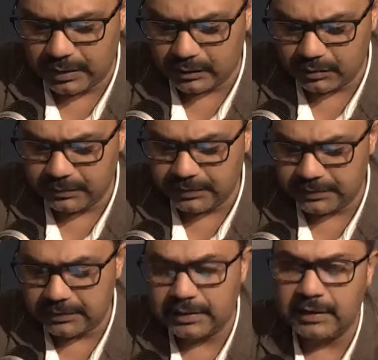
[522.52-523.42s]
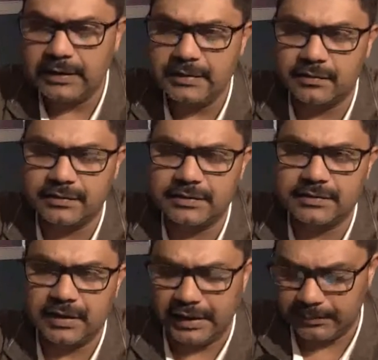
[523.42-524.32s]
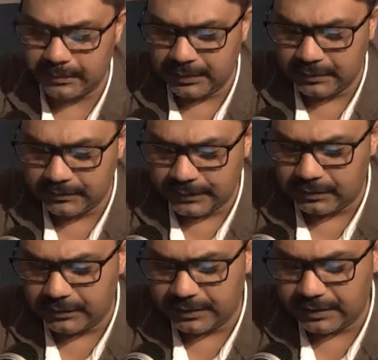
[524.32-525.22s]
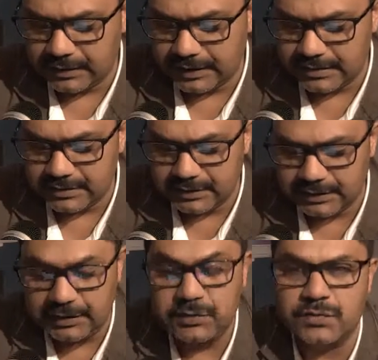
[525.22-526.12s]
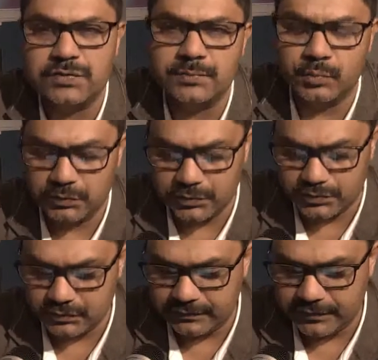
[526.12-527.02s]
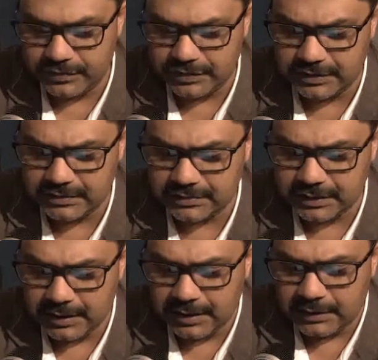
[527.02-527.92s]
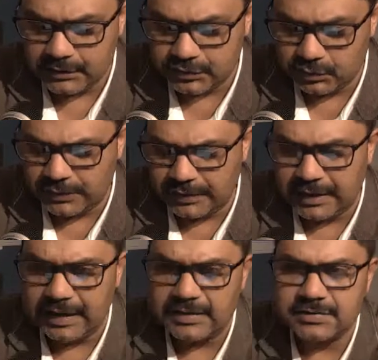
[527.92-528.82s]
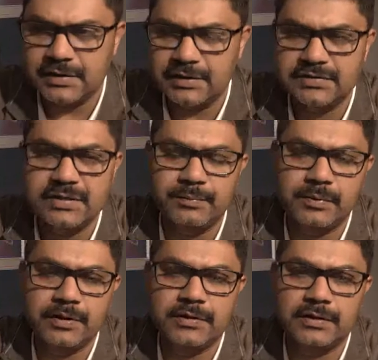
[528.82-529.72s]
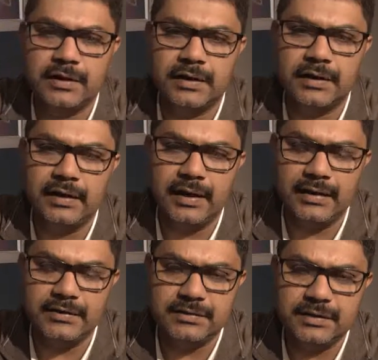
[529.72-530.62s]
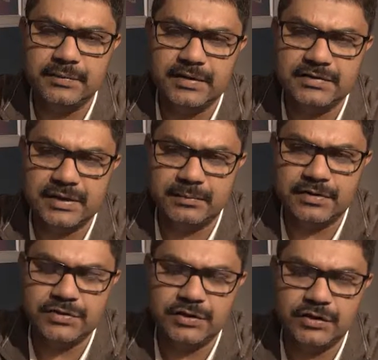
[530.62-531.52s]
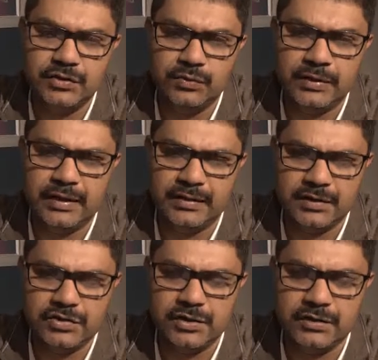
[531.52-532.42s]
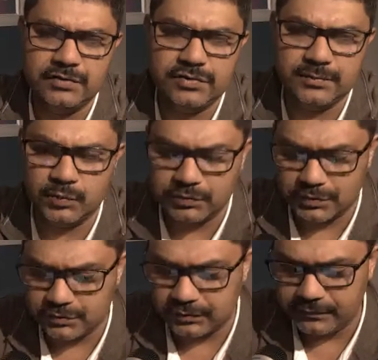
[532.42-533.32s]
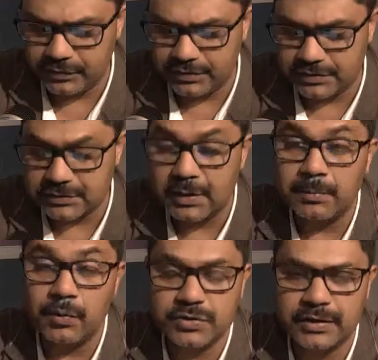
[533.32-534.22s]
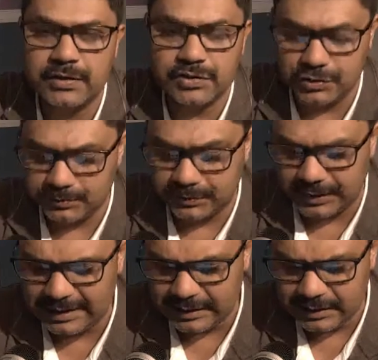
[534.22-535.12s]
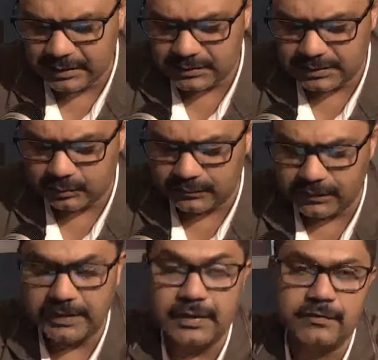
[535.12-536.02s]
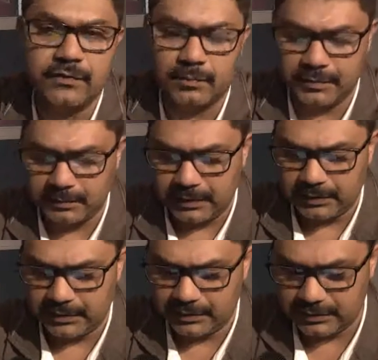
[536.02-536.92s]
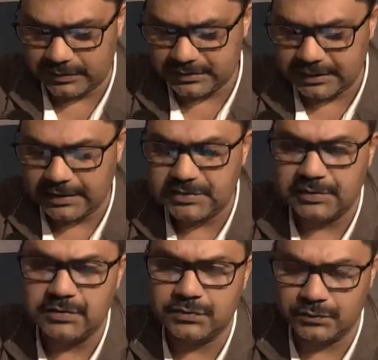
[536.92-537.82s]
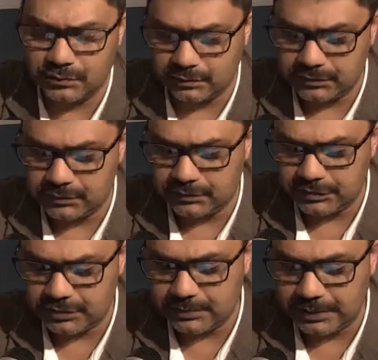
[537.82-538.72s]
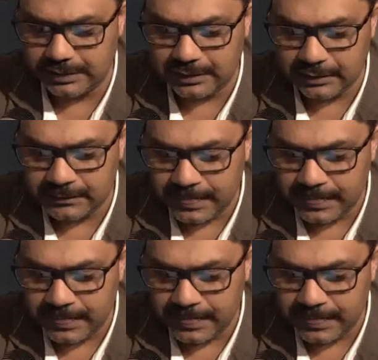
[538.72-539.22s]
our community leader at the time recognized the need to support those refugees. So he asked that a separate entity be established in the UK initially to support those refugees, mostly in Germany, that were flooding from the Balkan states into Germany.